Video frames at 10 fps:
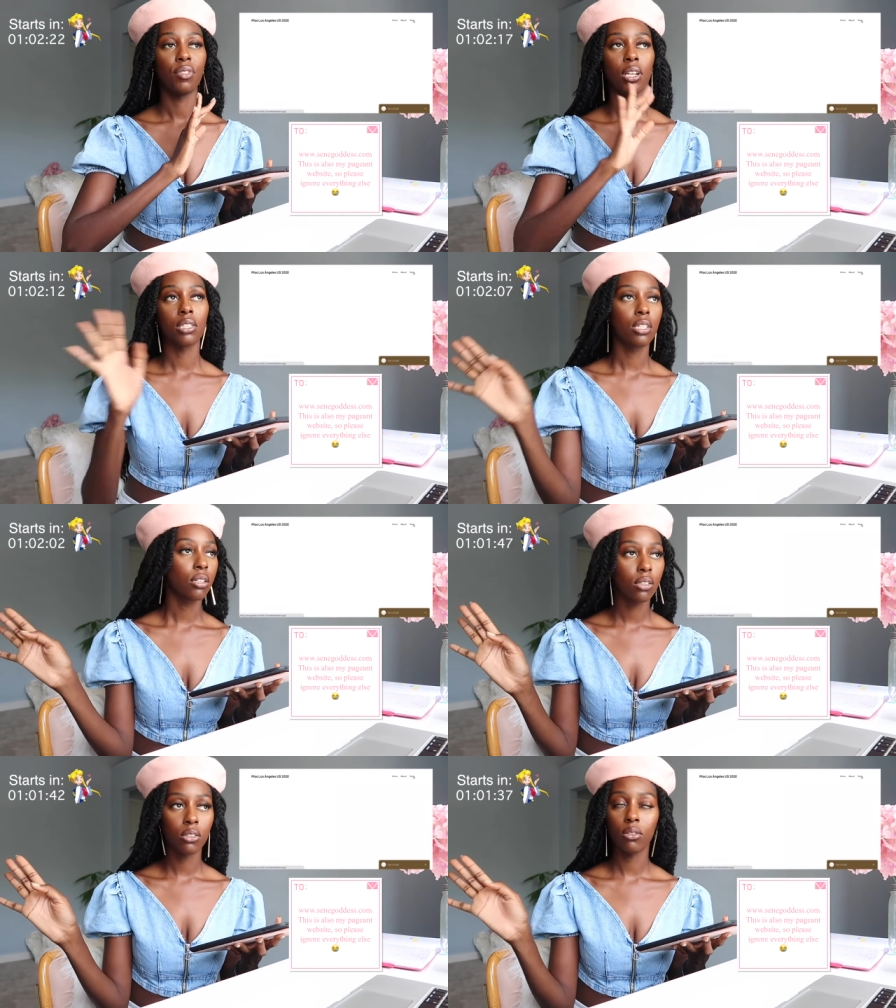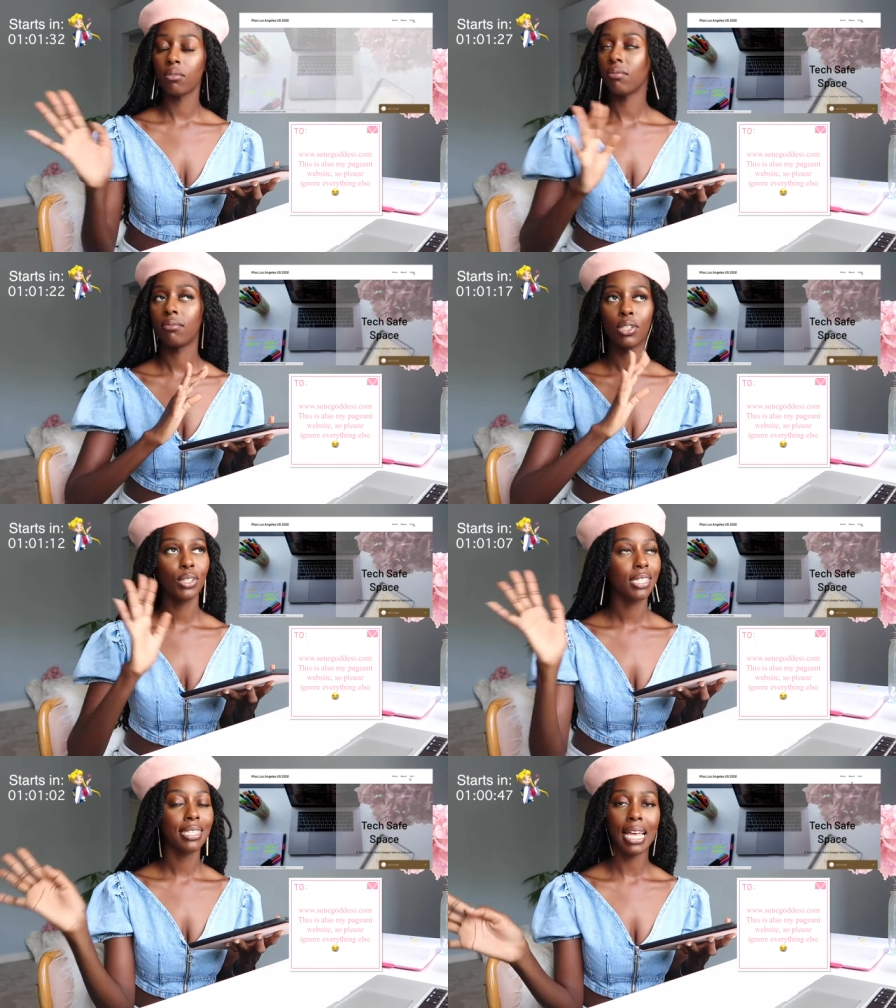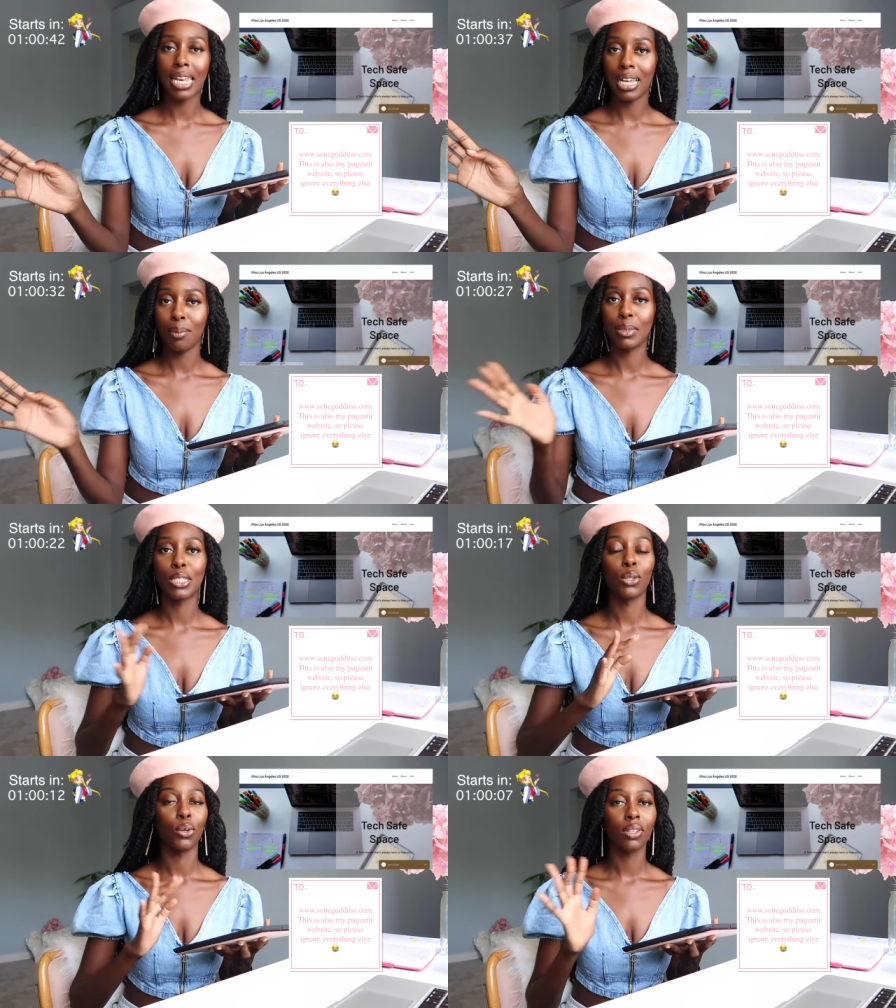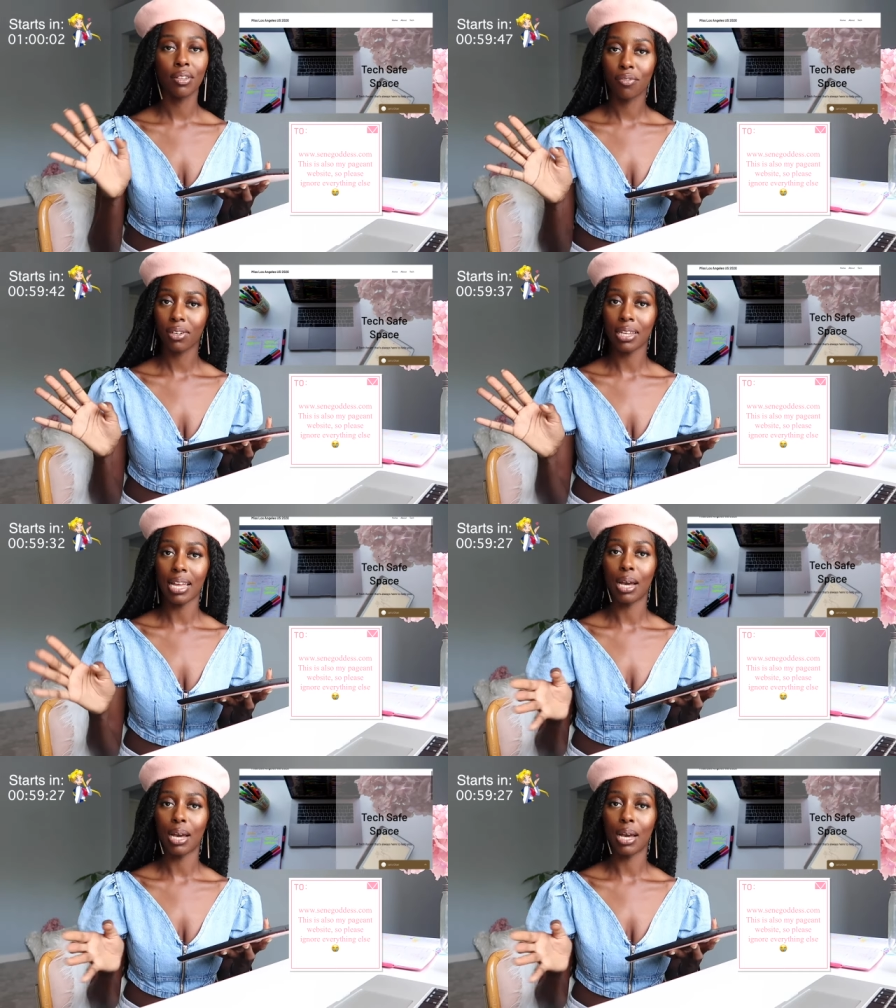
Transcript: There's no no need to sign up. It's totally free.